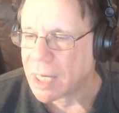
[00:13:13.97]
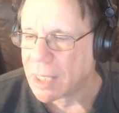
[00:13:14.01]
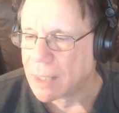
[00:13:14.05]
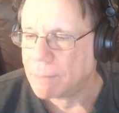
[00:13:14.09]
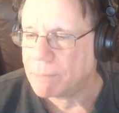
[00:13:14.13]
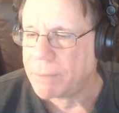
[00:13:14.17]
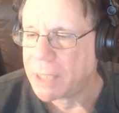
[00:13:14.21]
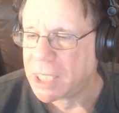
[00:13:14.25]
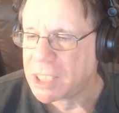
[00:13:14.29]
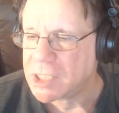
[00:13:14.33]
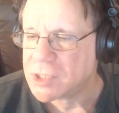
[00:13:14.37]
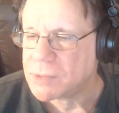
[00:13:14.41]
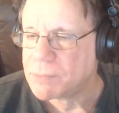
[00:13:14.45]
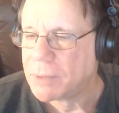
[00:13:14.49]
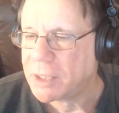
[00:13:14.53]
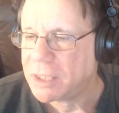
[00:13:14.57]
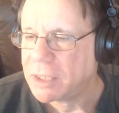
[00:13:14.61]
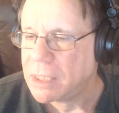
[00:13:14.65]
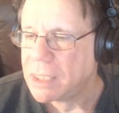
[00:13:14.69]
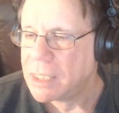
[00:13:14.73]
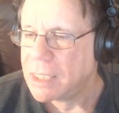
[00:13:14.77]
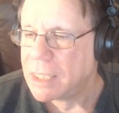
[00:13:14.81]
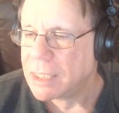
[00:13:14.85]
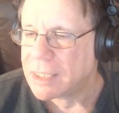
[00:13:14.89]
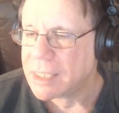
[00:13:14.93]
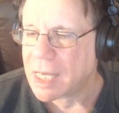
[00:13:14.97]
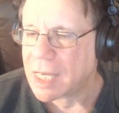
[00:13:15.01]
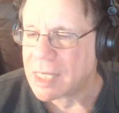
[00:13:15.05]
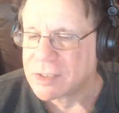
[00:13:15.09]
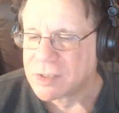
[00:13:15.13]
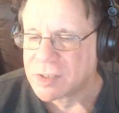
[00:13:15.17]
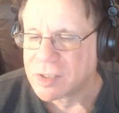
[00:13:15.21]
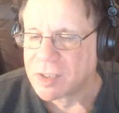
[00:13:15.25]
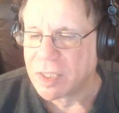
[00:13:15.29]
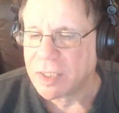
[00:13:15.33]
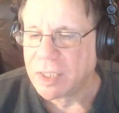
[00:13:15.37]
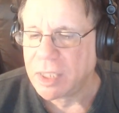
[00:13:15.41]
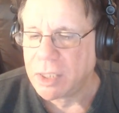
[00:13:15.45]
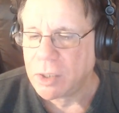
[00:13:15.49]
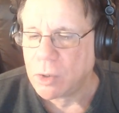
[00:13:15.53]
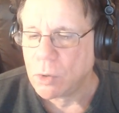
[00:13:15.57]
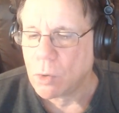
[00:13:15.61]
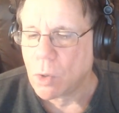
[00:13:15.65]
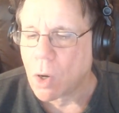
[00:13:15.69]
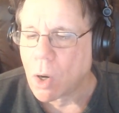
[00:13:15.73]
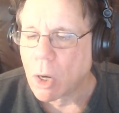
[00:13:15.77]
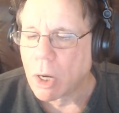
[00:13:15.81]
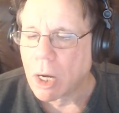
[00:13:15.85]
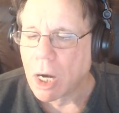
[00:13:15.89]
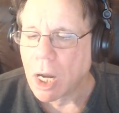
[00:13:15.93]
baseman Keston
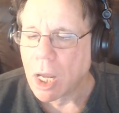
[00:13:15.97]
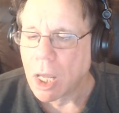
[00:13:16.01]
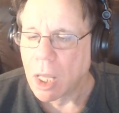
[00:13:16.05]
Hiora.